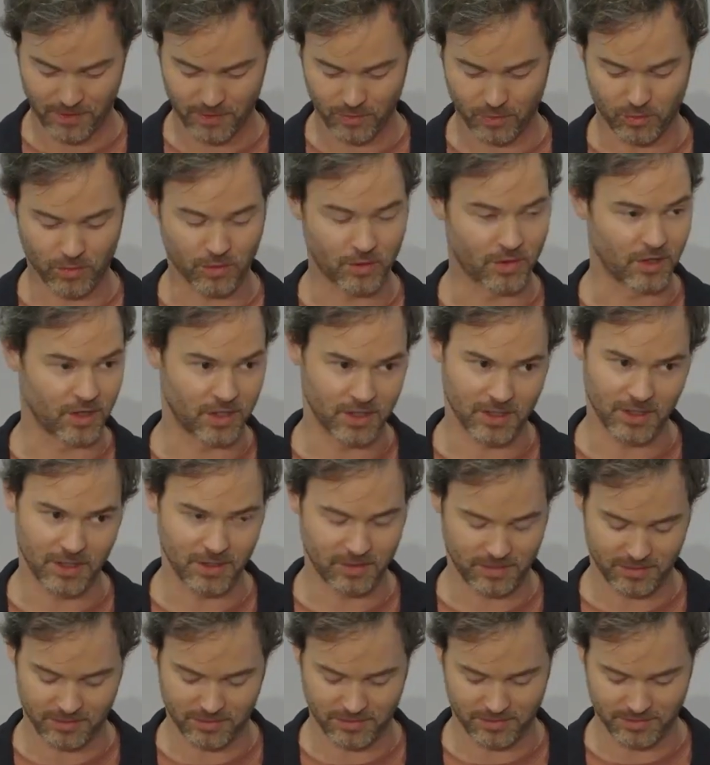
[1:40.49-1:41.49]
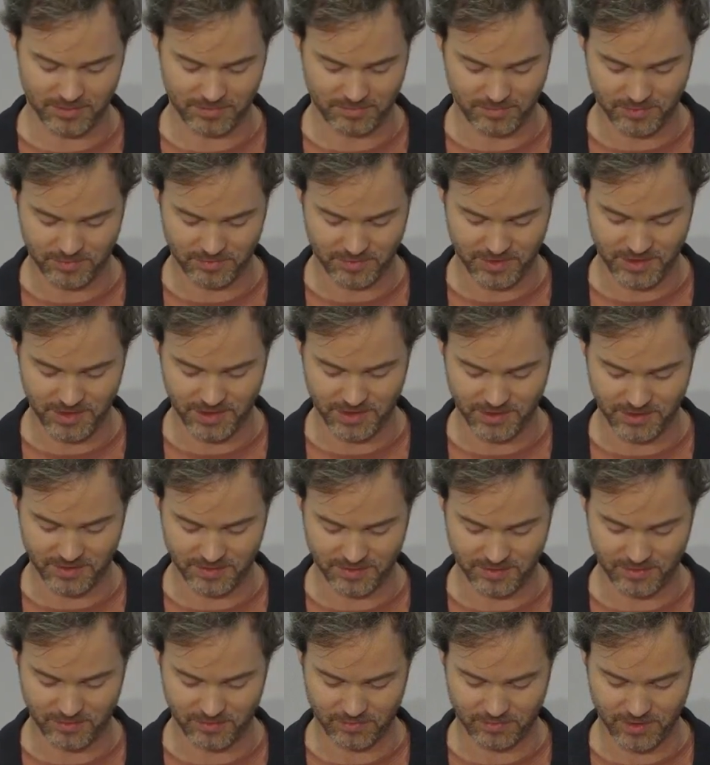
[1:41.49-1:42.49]
or
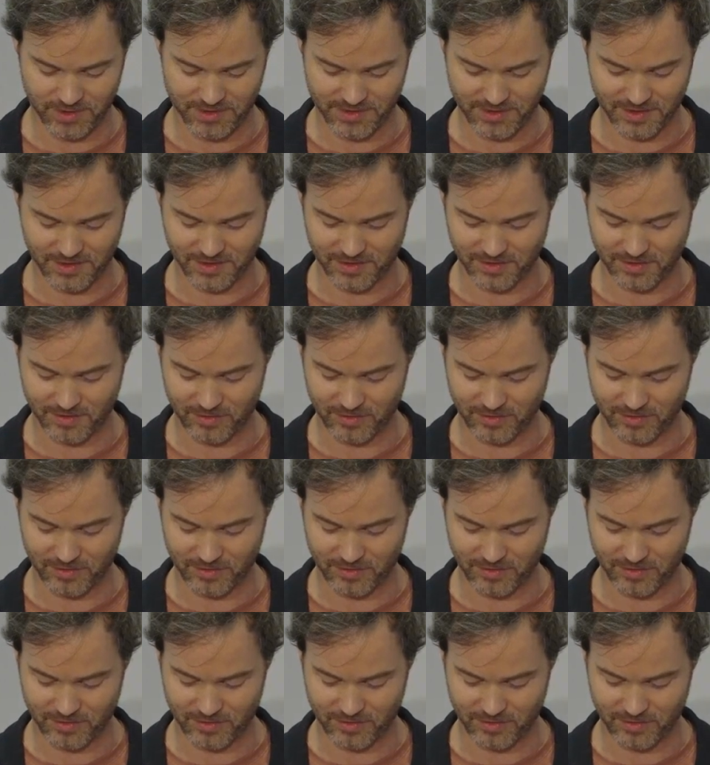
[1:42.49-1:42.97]
he risked